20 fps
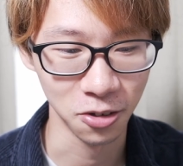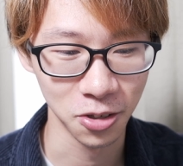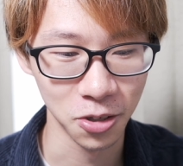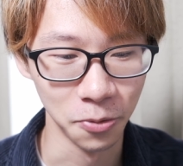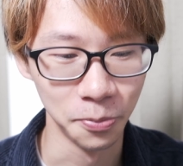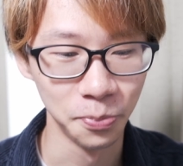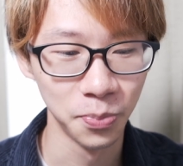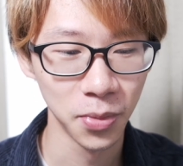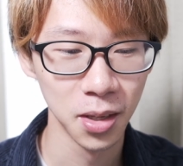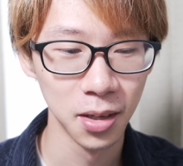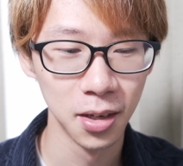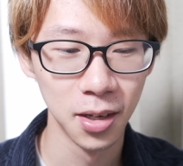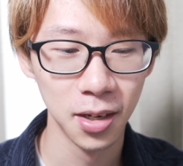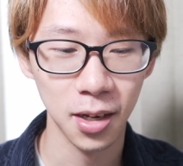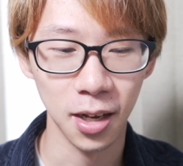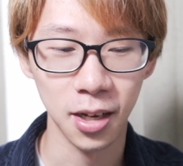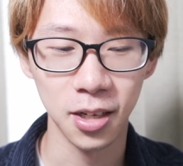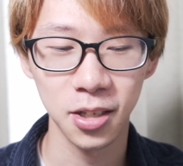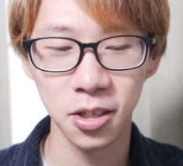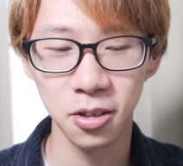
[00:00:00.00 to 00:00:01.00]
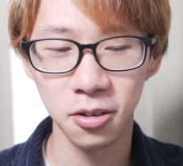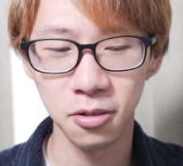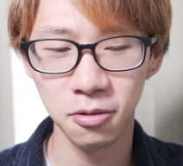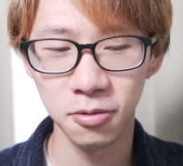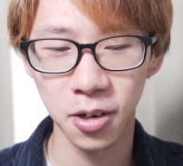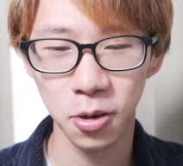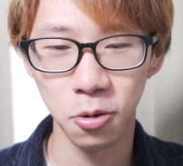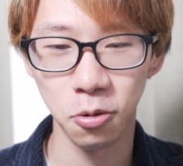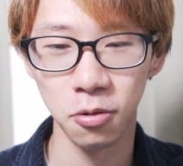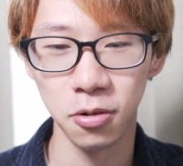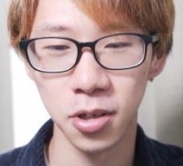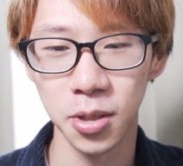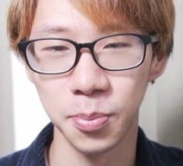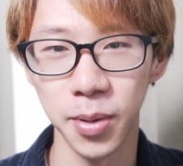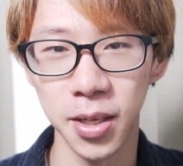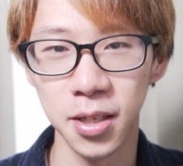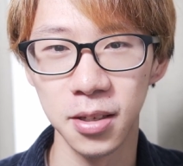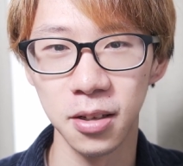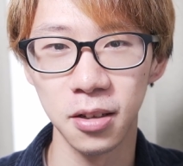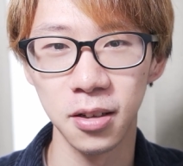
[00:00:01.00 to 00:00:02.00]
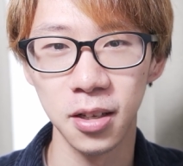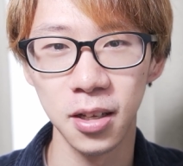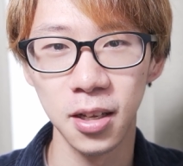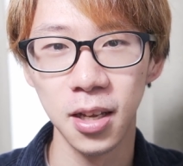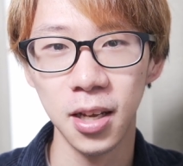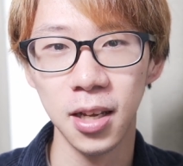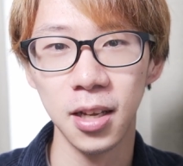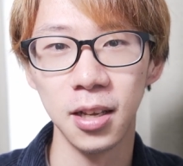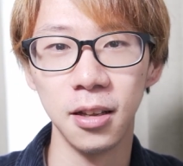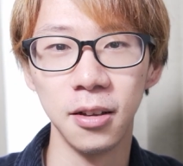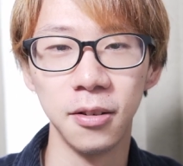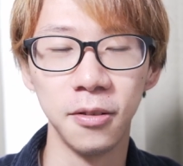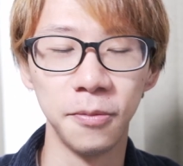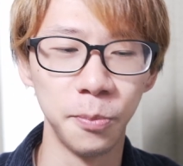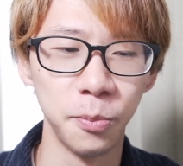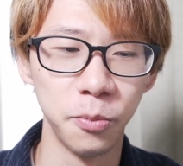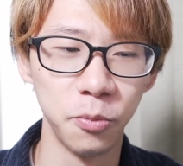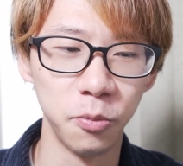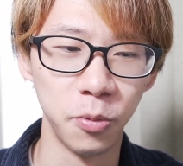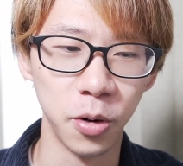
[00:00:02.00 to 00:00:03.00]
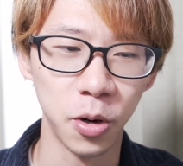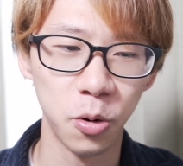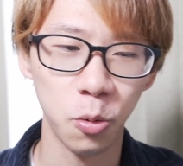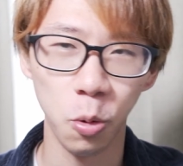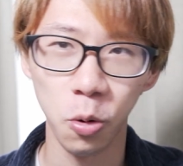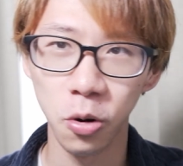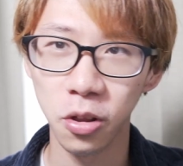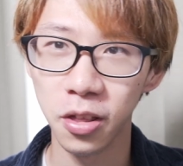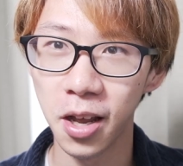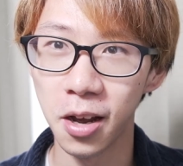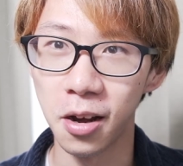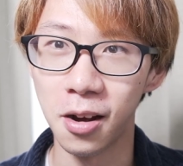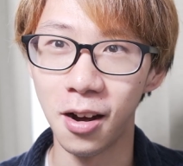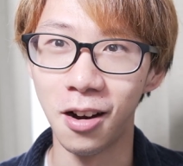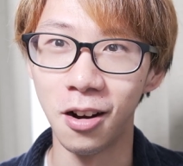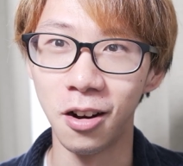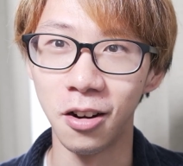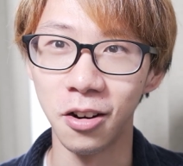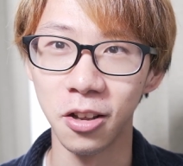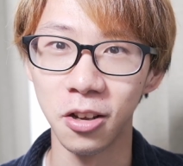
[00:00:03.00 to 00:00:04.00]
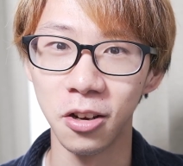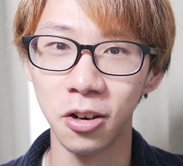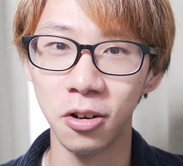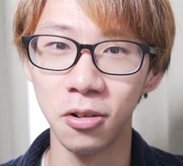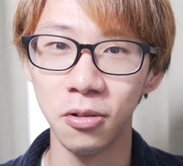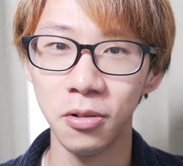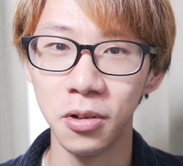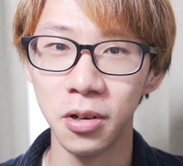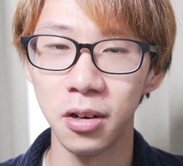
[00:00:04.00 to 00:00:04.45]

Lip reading: So external recorders, basically you record that audio